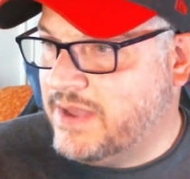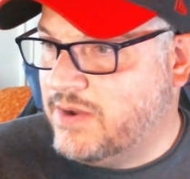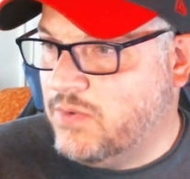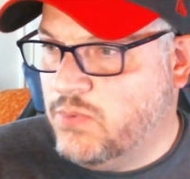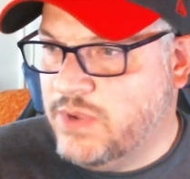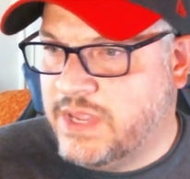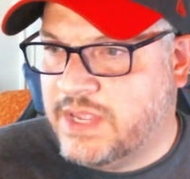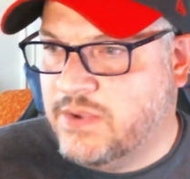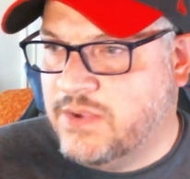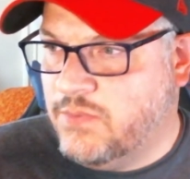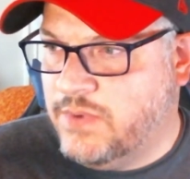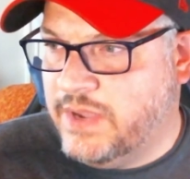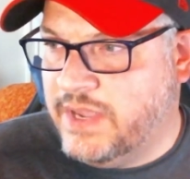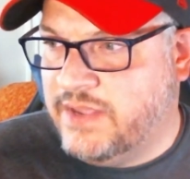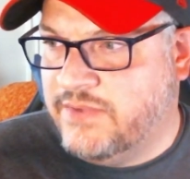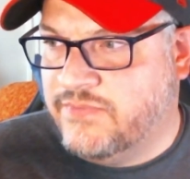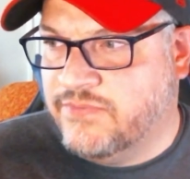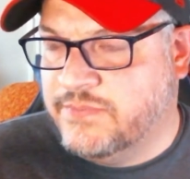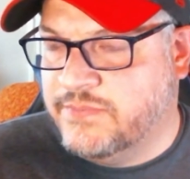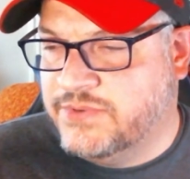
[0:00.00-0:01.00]
a week
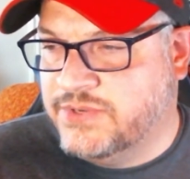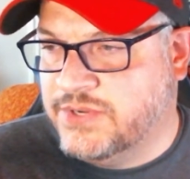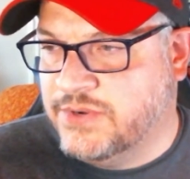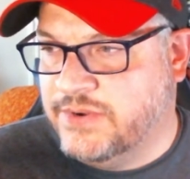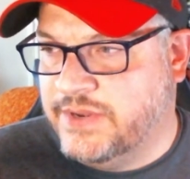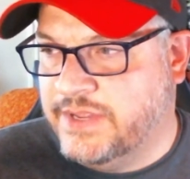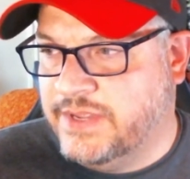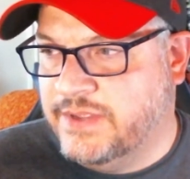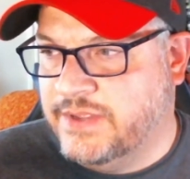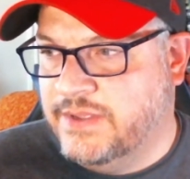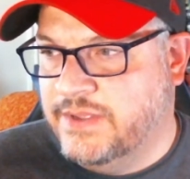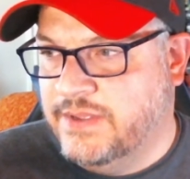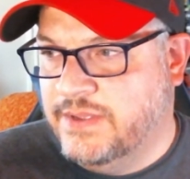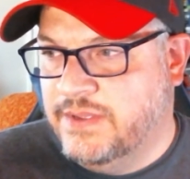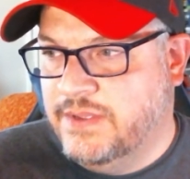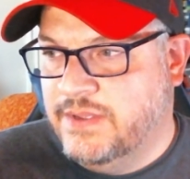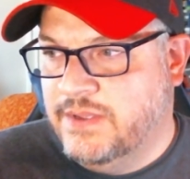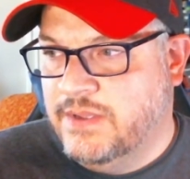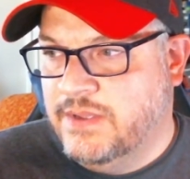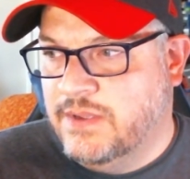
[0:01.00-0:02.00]
away from turning
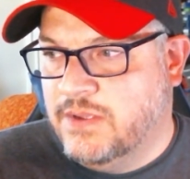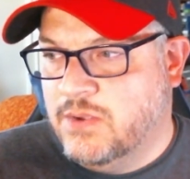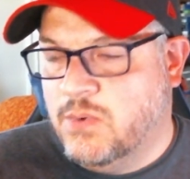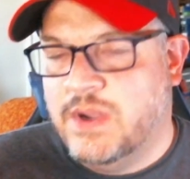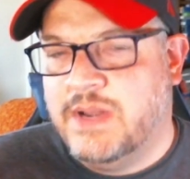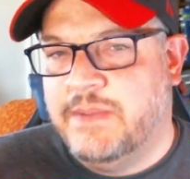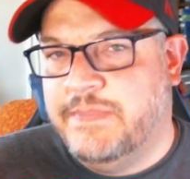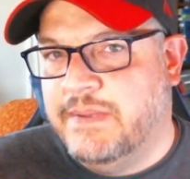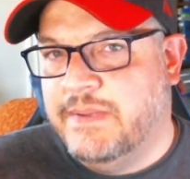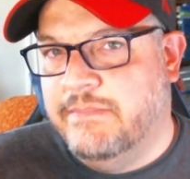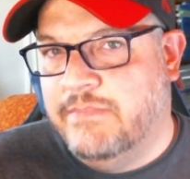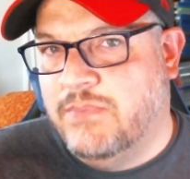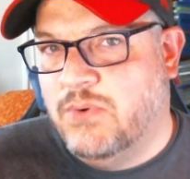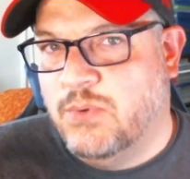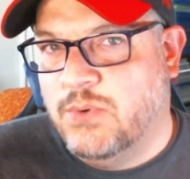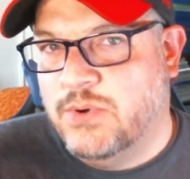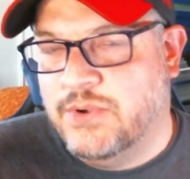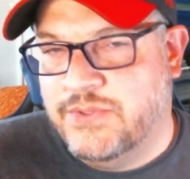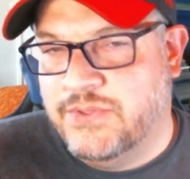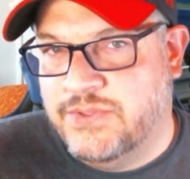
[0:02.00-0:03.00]
quite a bit
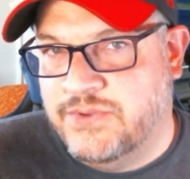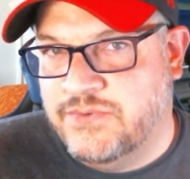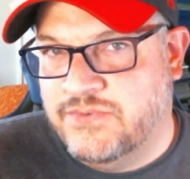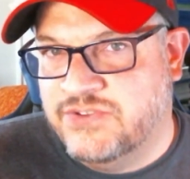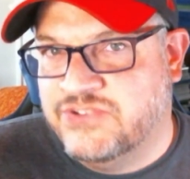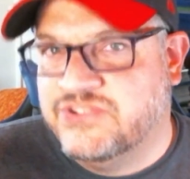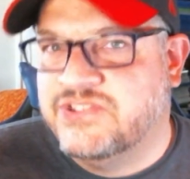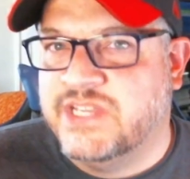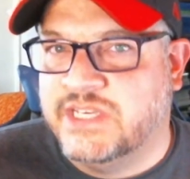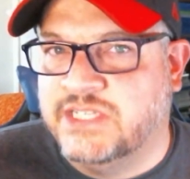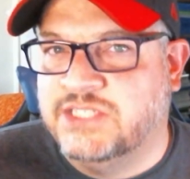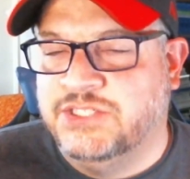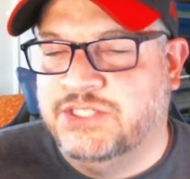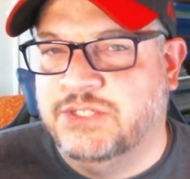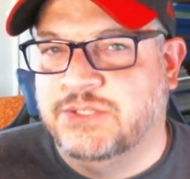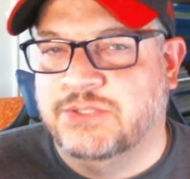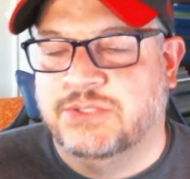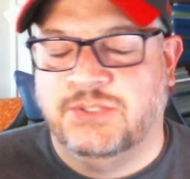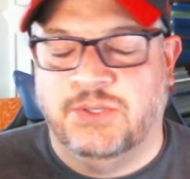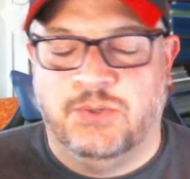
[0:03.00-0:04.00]
more than 6
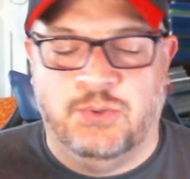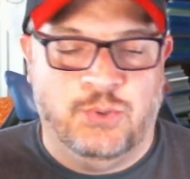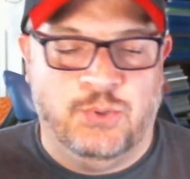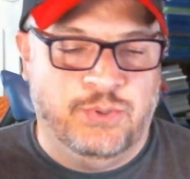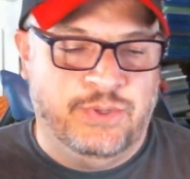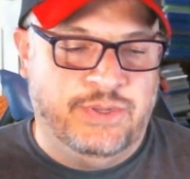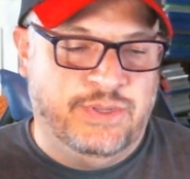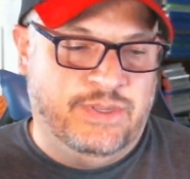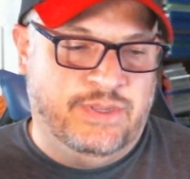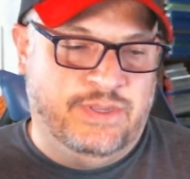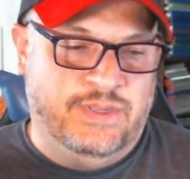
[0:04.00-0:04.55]
years old.